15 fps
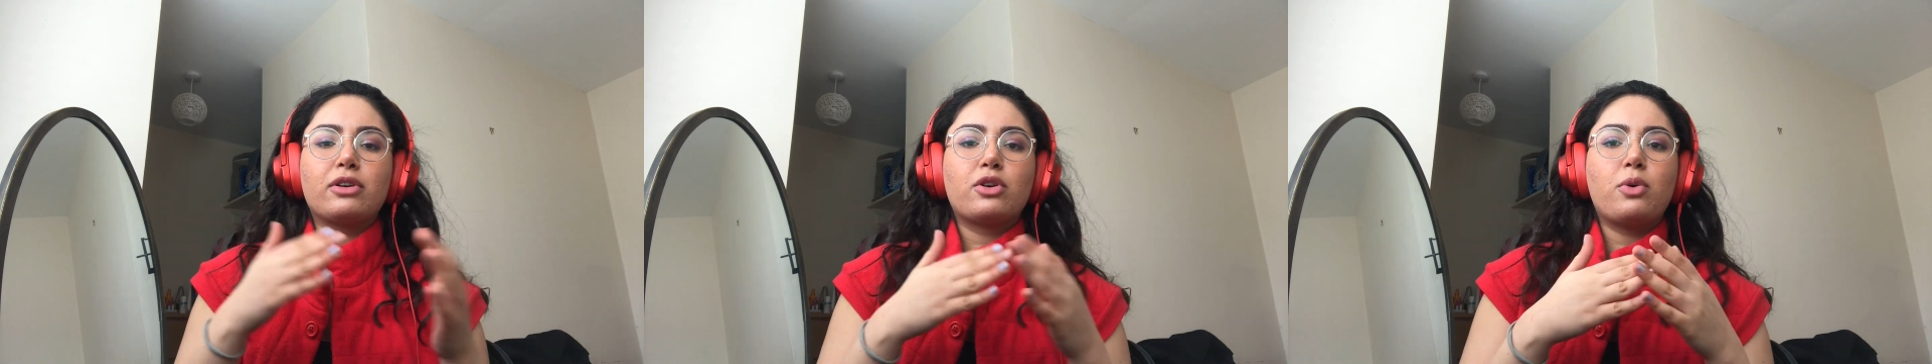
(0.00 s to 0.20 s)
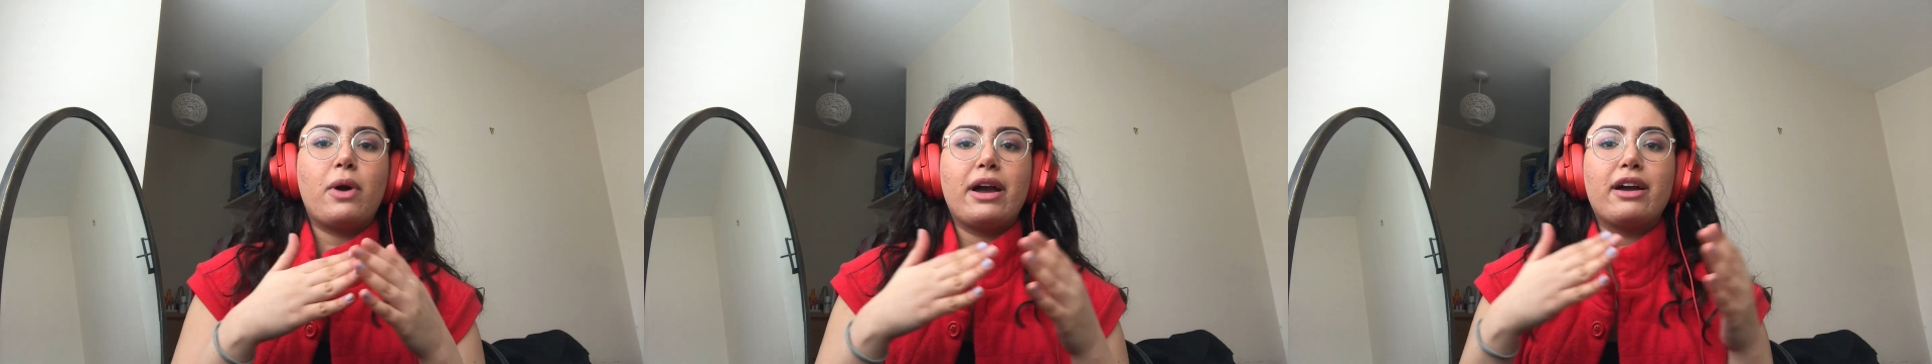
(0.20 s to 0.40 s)

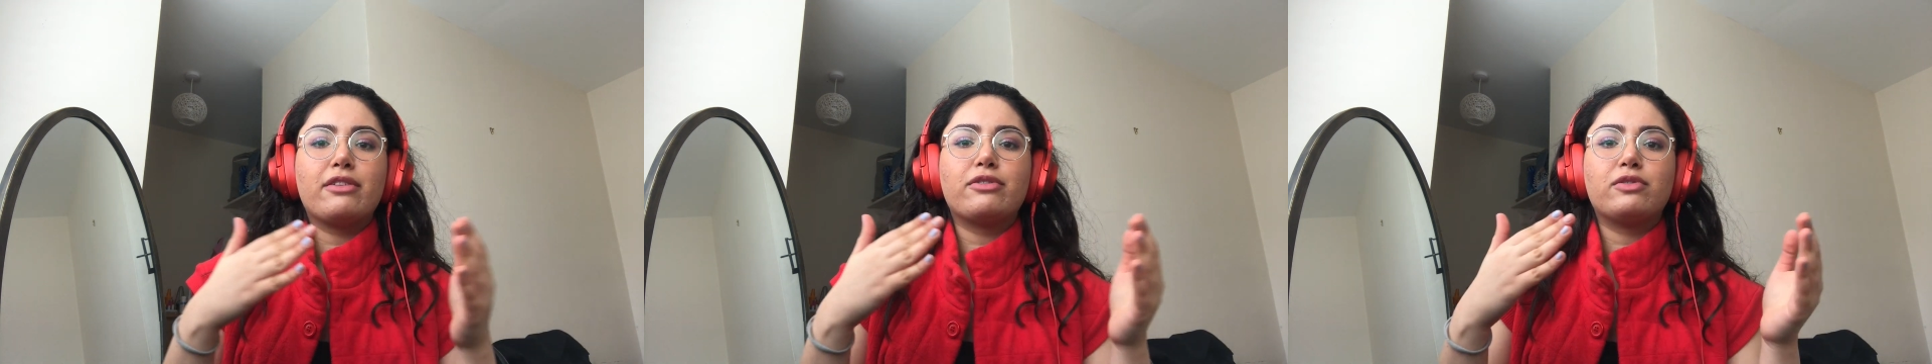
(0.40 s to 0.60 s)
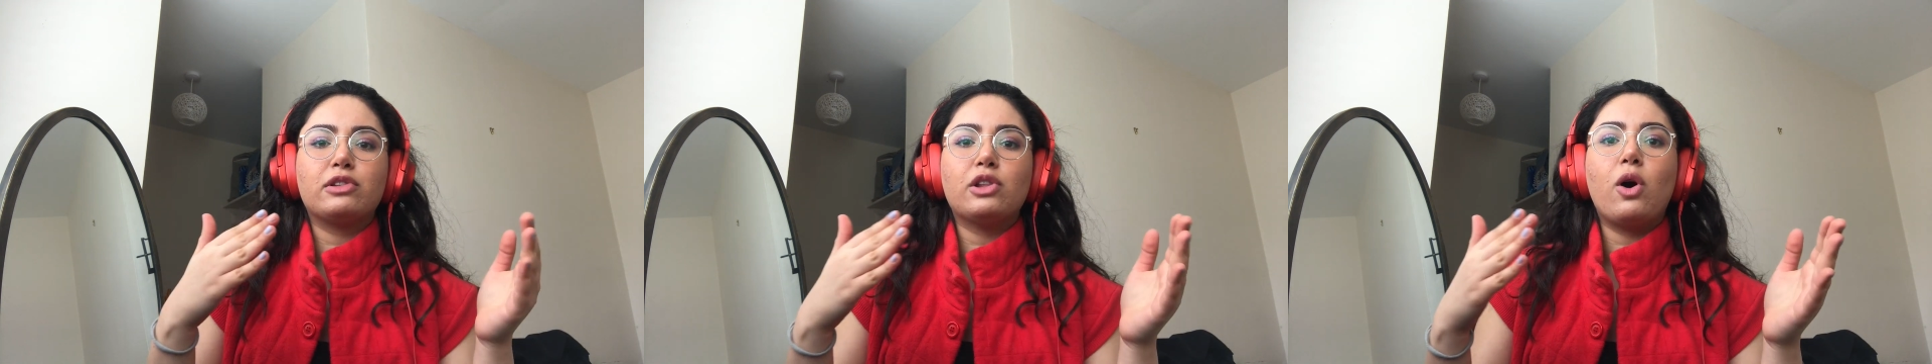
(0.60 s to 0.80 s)
quite
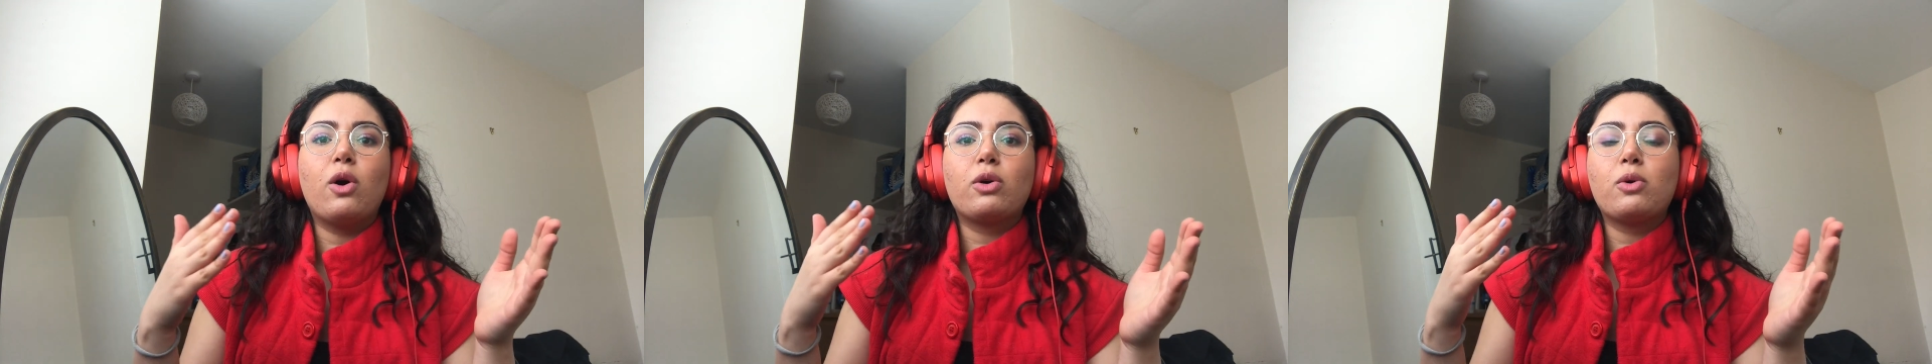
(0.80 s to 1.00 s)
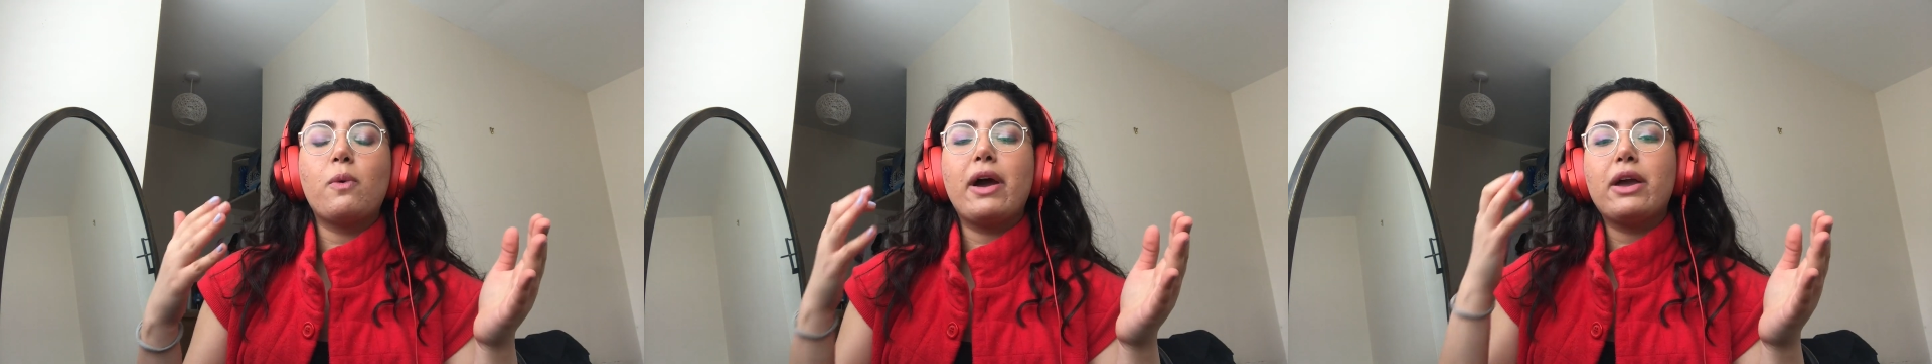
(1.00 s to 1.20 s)
a
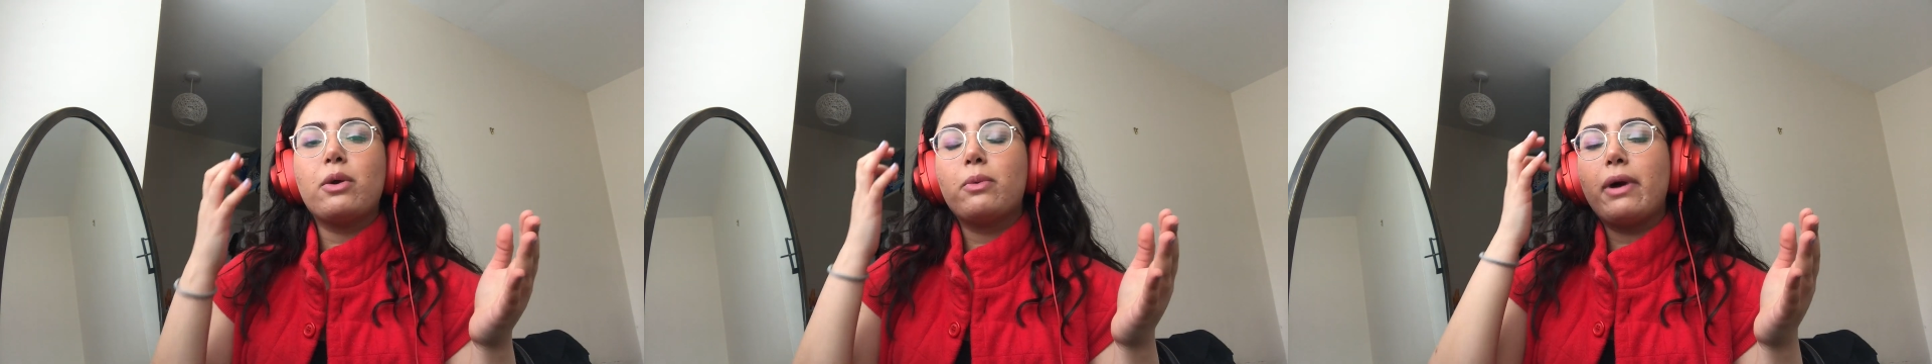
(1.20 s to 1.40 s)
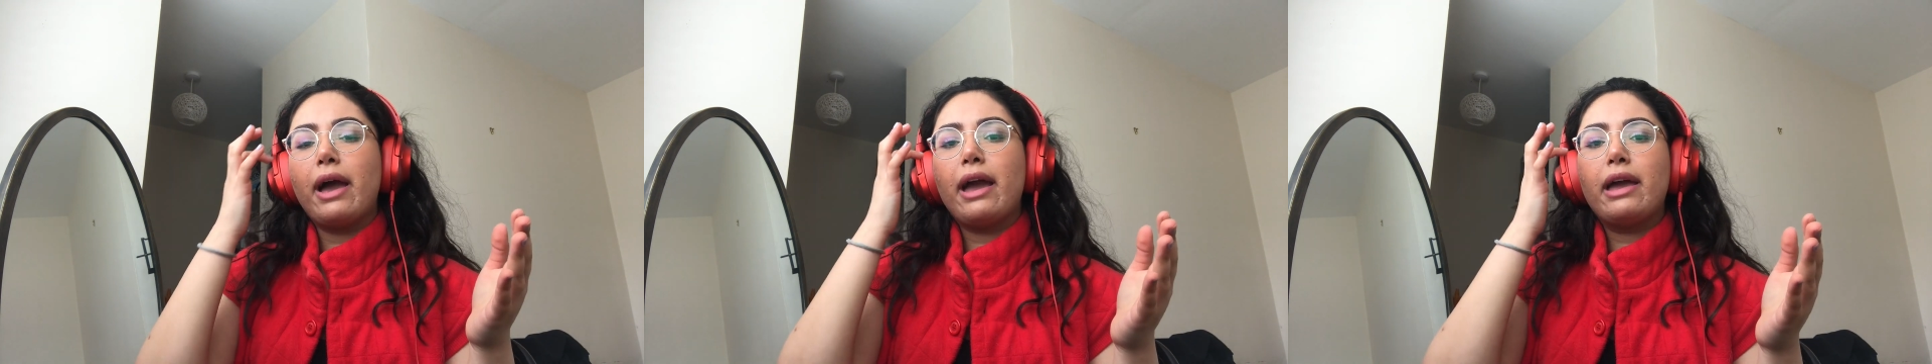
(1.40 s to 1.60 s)
long way
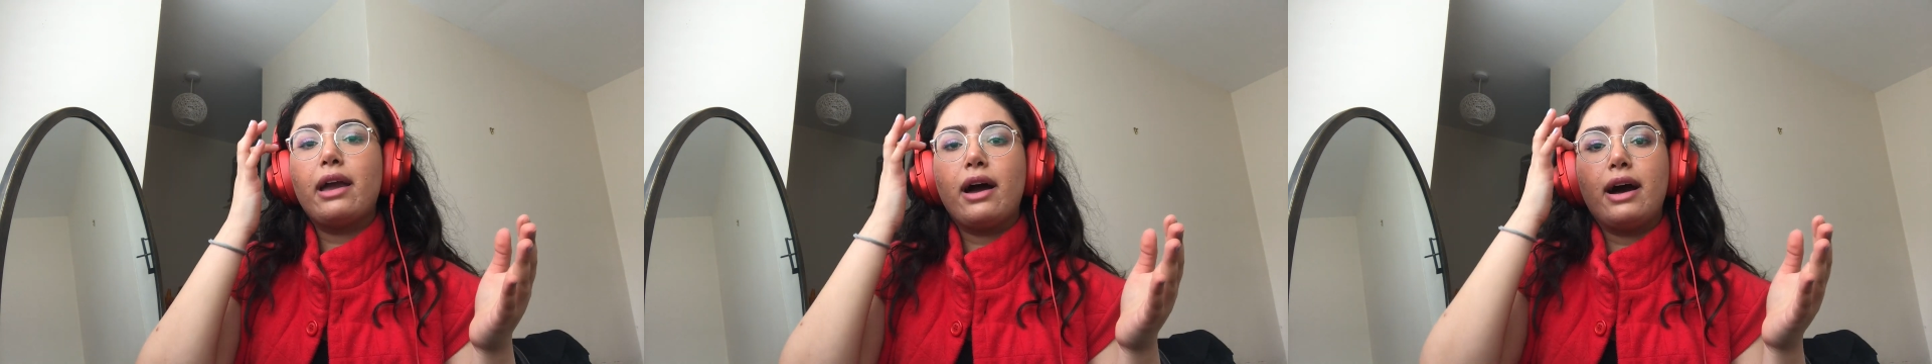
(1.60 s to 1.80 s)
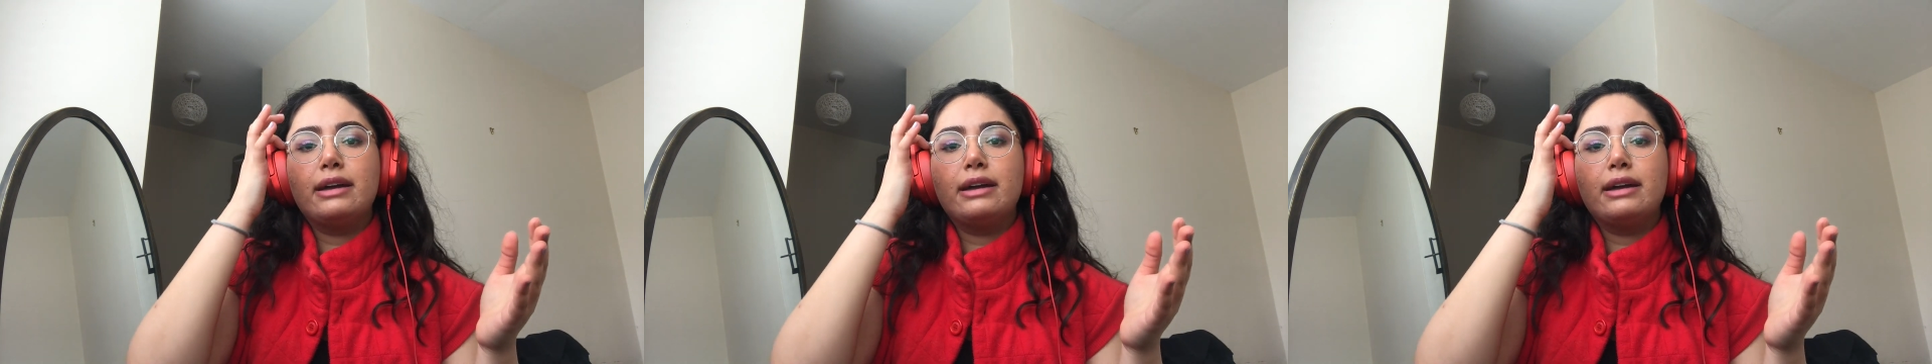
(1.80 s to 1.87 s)
away,